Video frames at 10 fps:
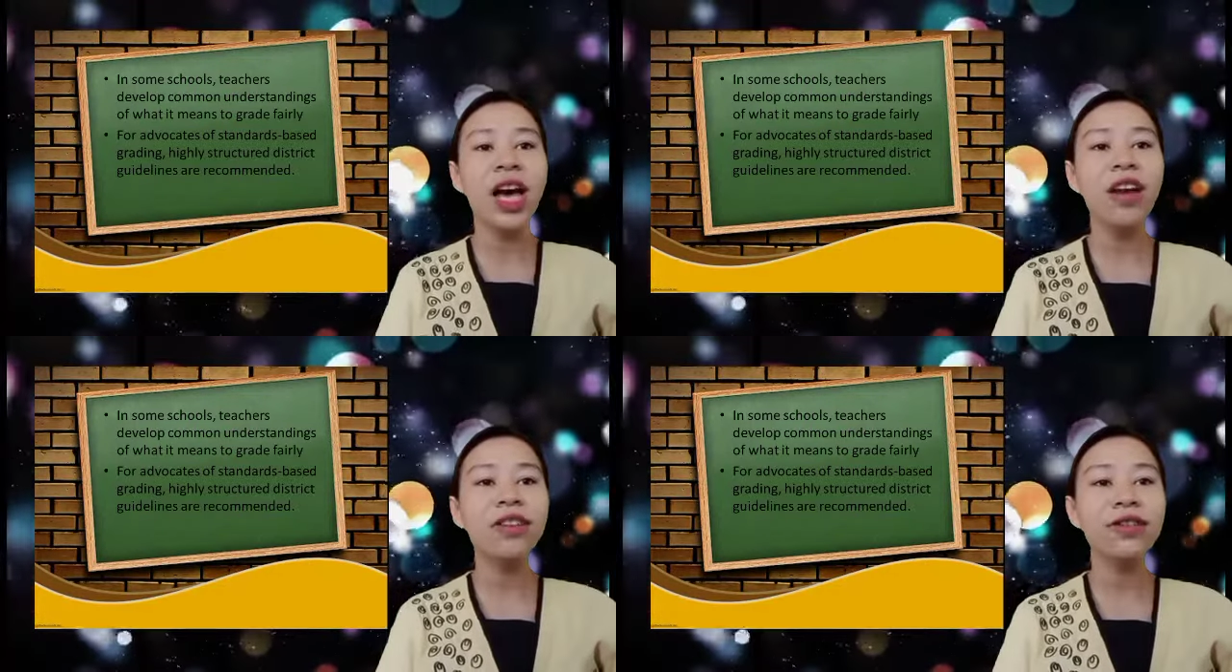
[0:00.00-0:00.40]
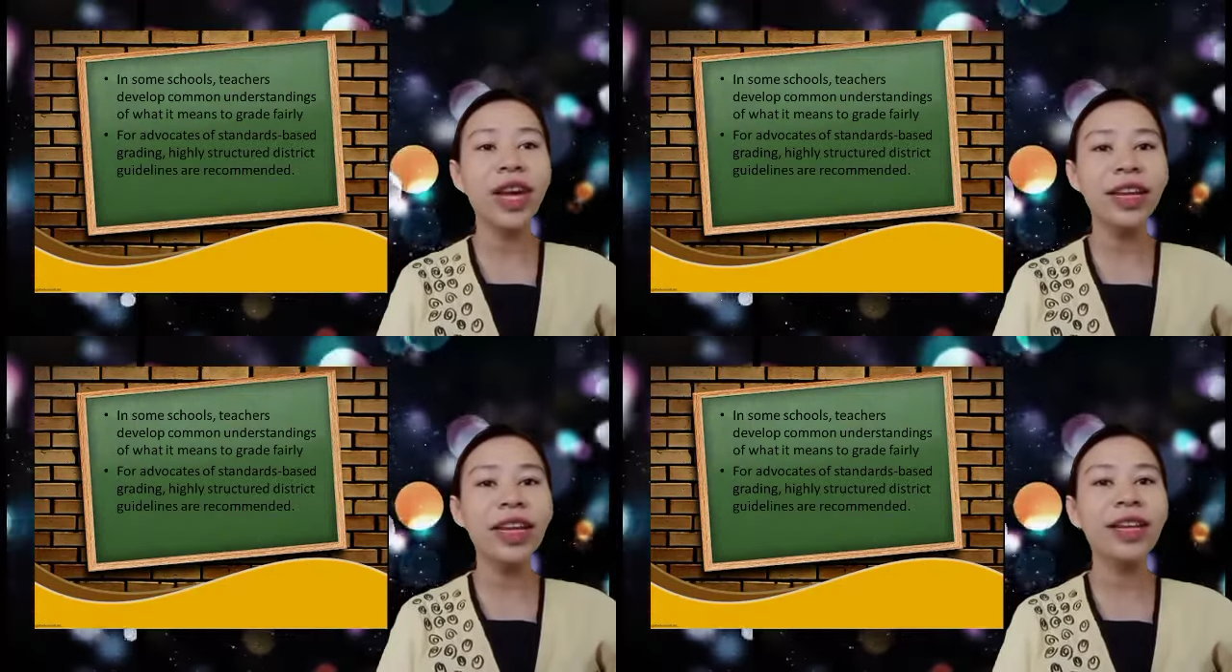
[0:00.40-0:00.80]
of
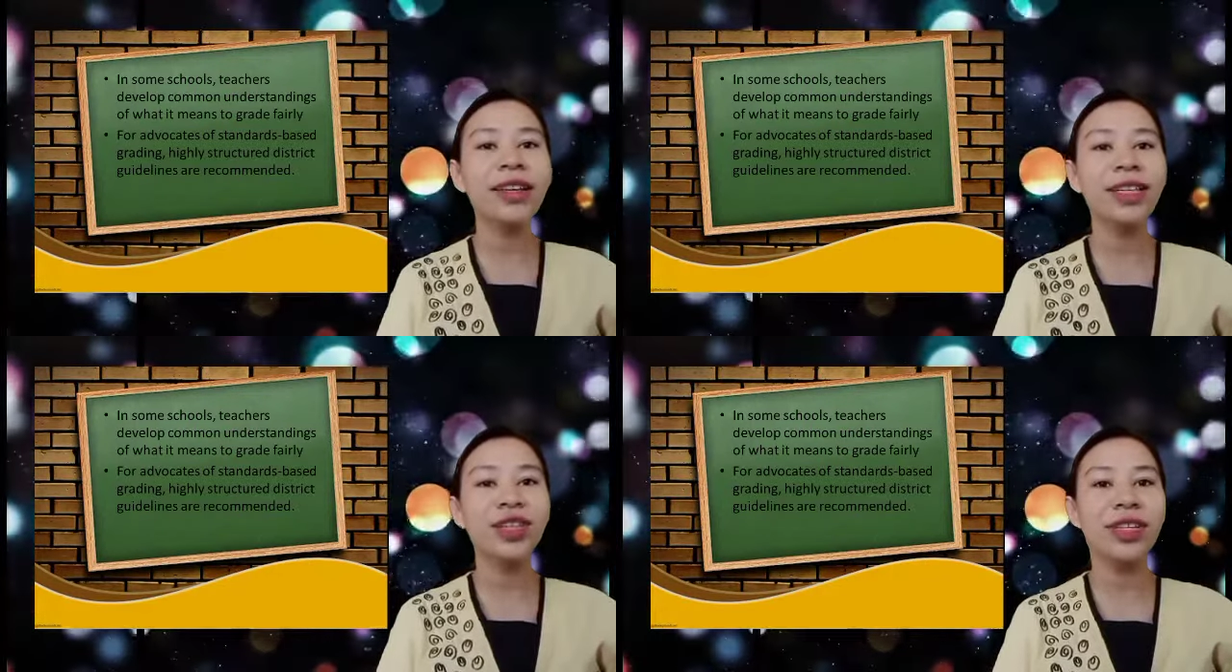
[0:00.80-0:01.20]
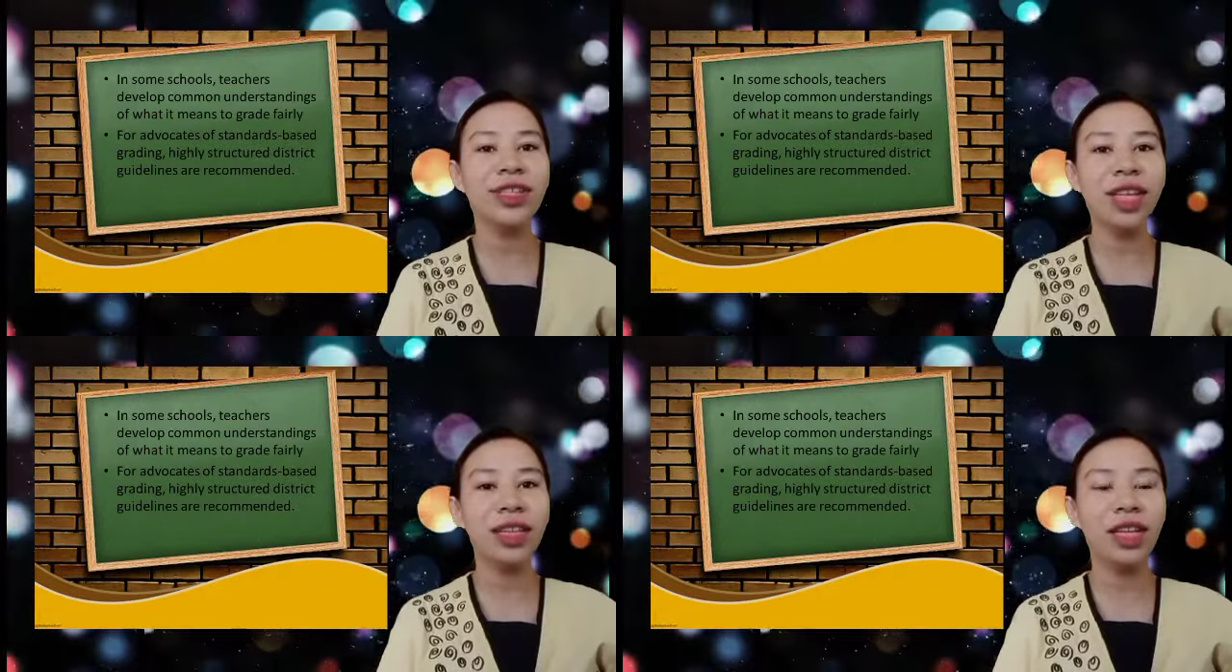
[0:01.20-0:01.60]
grading that
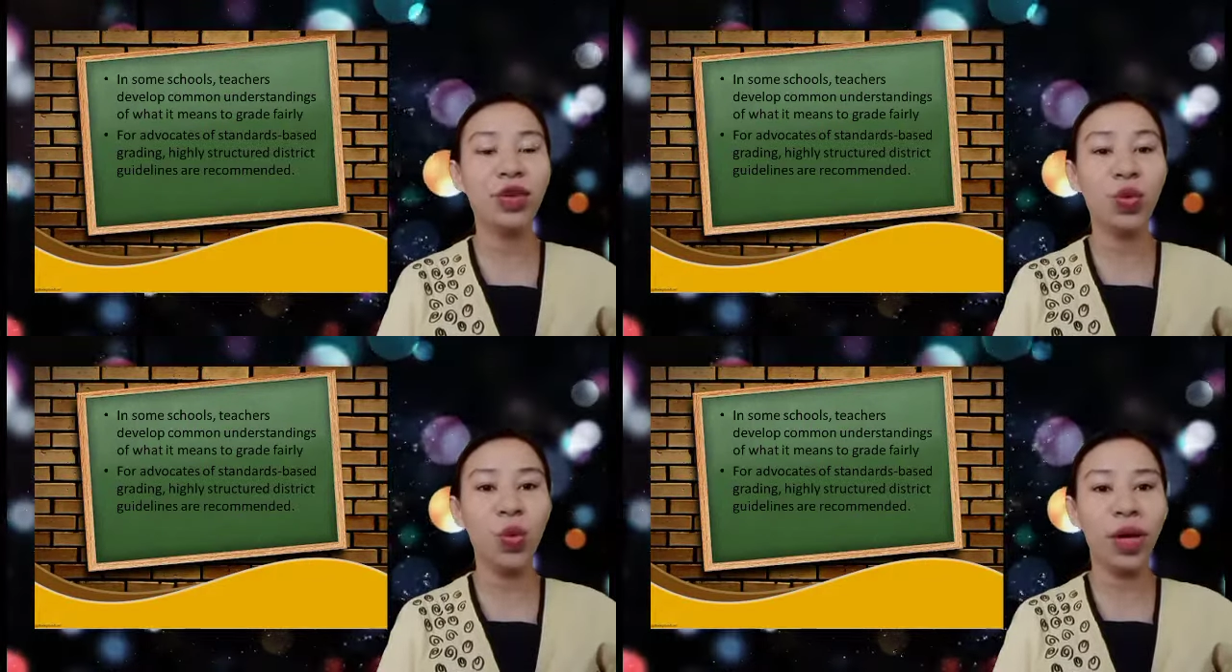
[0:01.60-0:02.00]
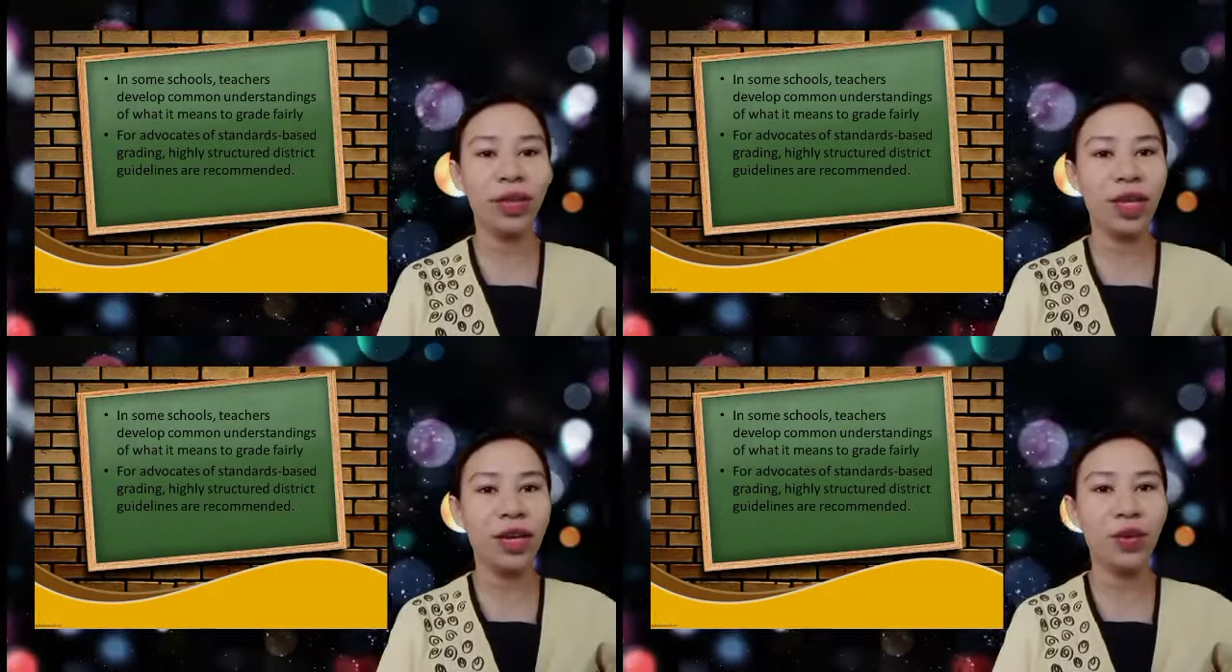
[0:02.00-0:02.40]
translate into
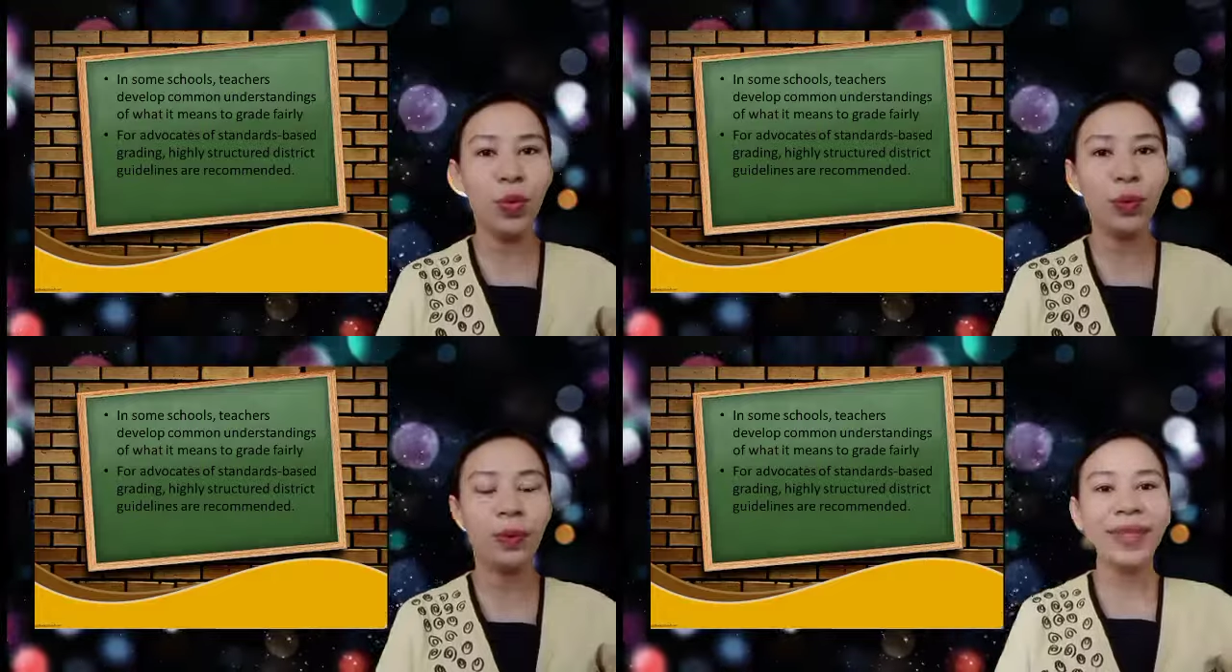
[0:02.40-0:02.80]
what they do.